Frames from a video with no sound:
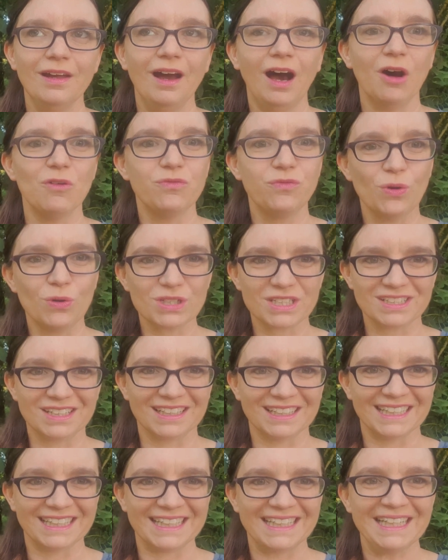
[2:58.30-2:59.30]

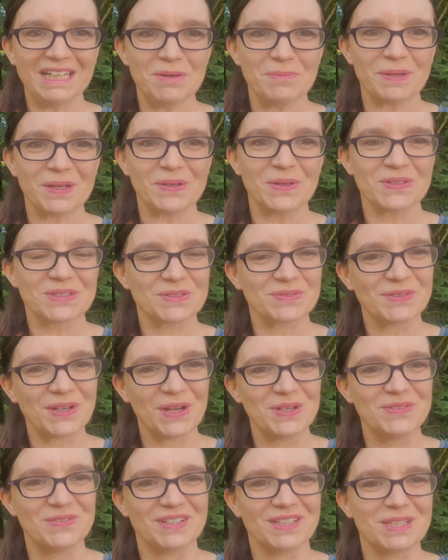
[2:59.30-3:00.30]
Unfortunately, because of
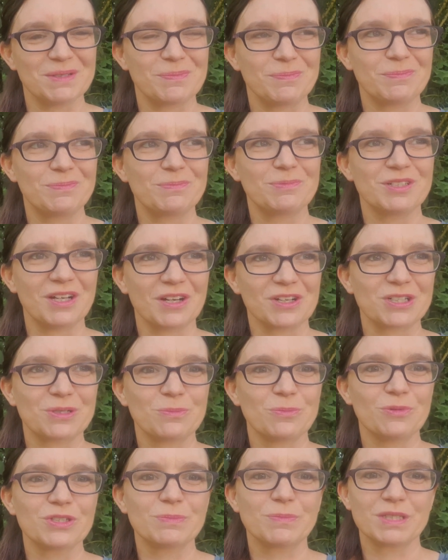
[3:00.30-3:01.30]
COVID, the production
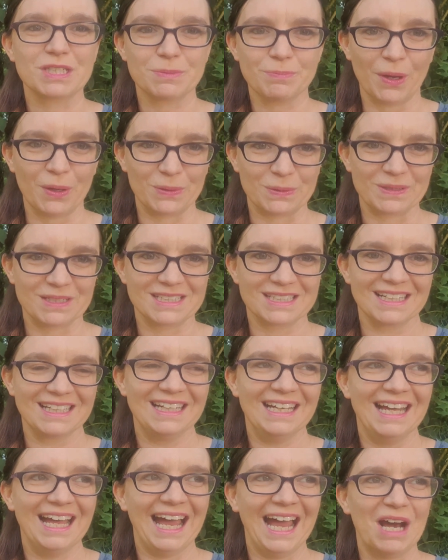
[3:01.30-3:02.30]
was postponed
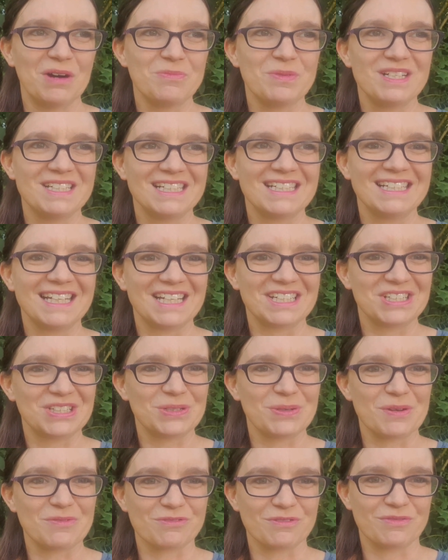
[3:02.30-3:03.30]
and we didn't get to do
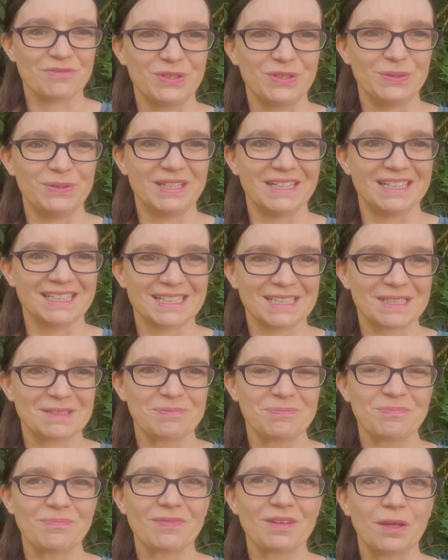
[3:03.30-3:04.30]
it for a years.
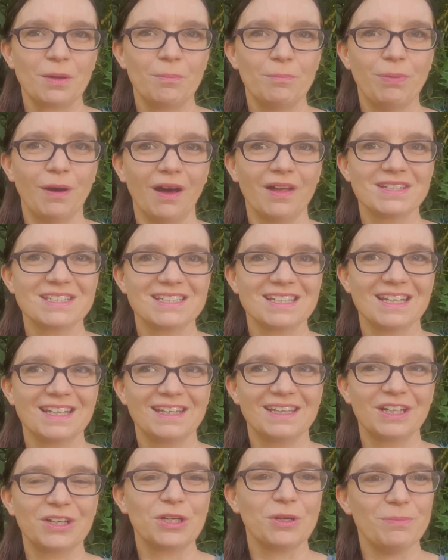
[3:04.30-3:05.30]
But
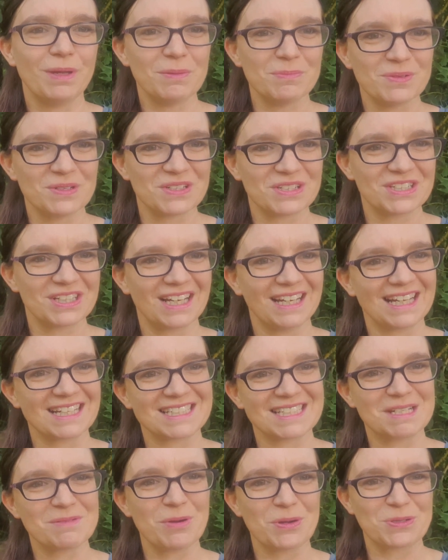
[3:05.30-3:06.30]
the commitment to
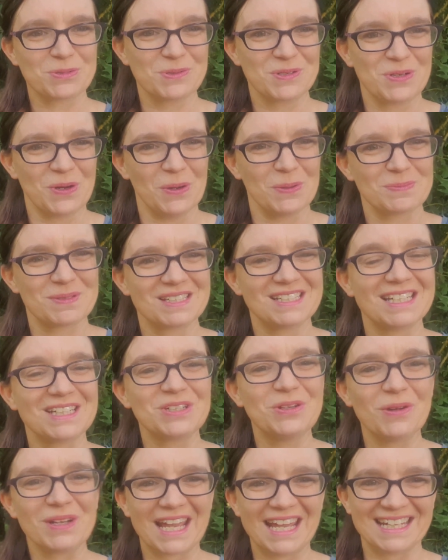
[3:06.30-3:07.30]
collecting bottle tops did
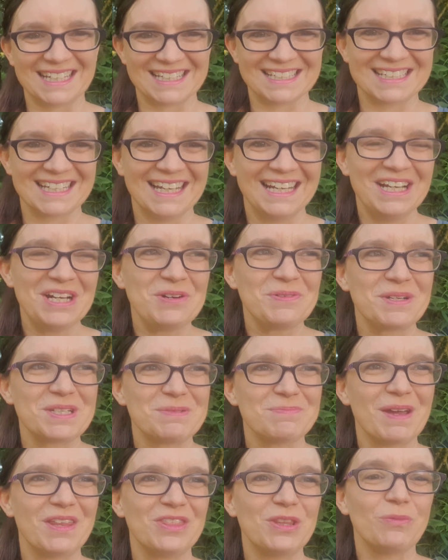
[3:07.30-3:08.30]
not end, which
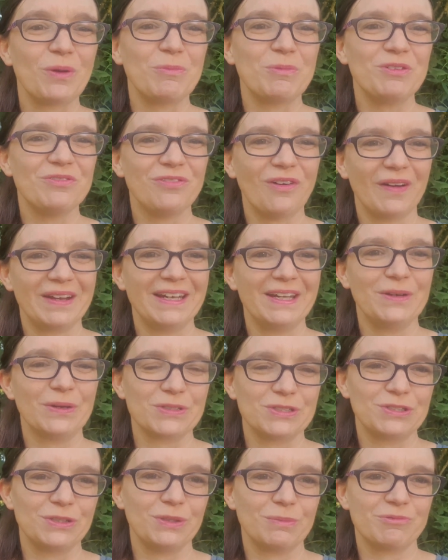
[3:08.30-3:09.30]
meant that when we finally got
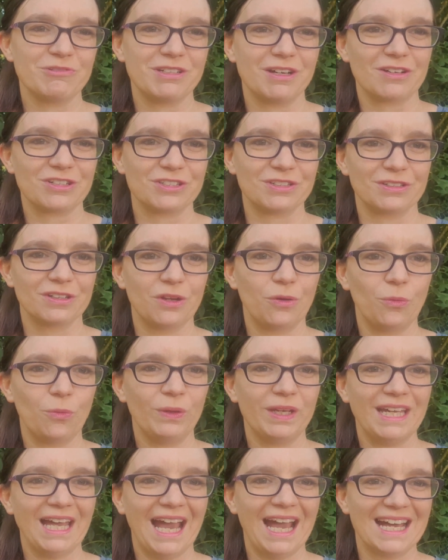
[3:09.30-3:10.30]
to do the production,
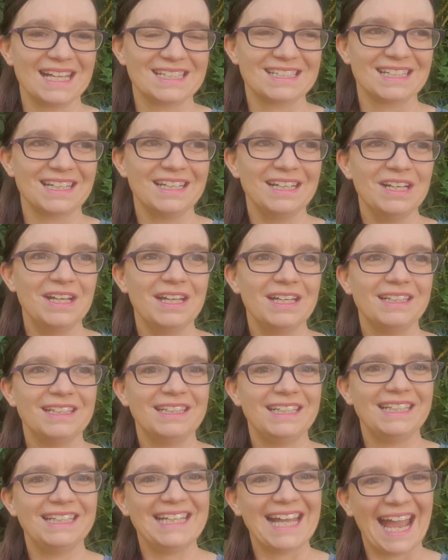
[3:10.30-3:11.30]
we had
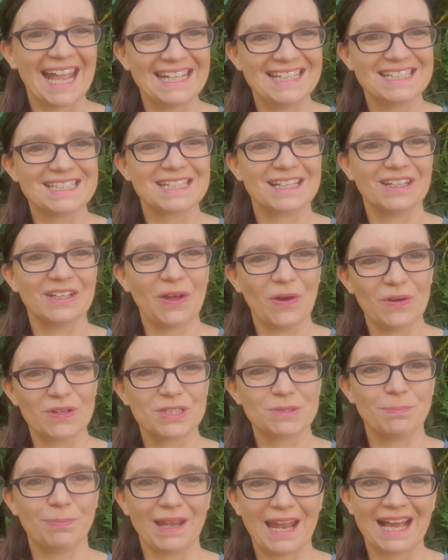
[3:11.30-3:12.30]
nearly 8
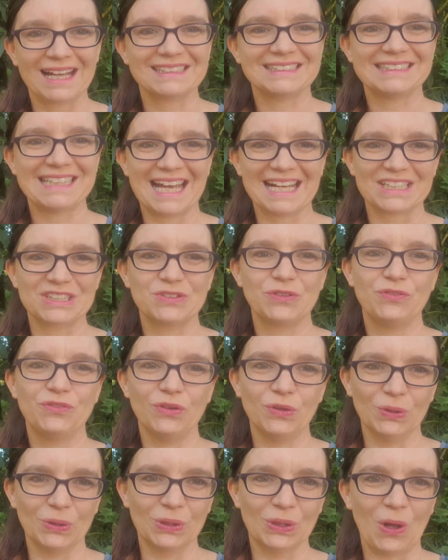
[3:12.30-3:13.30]
large black sacks
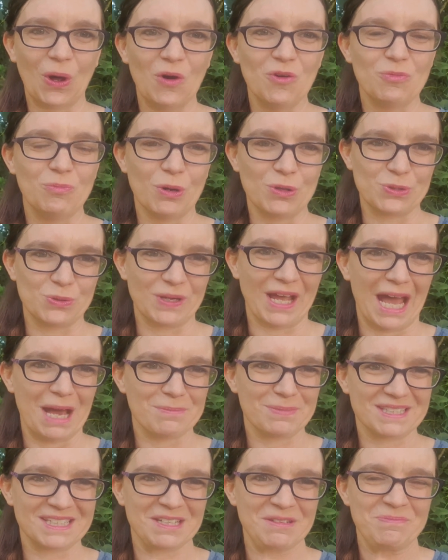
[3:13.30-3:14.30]
full of bottle
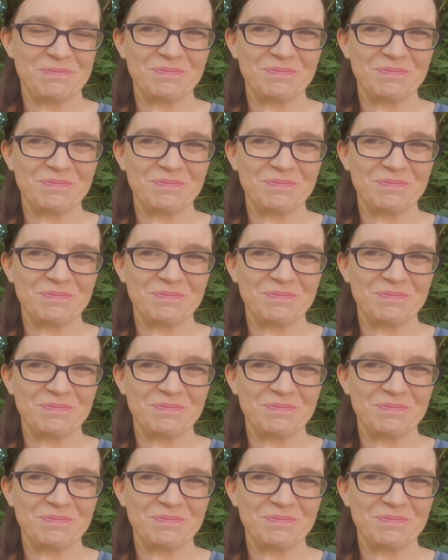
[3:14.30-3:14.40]
caps.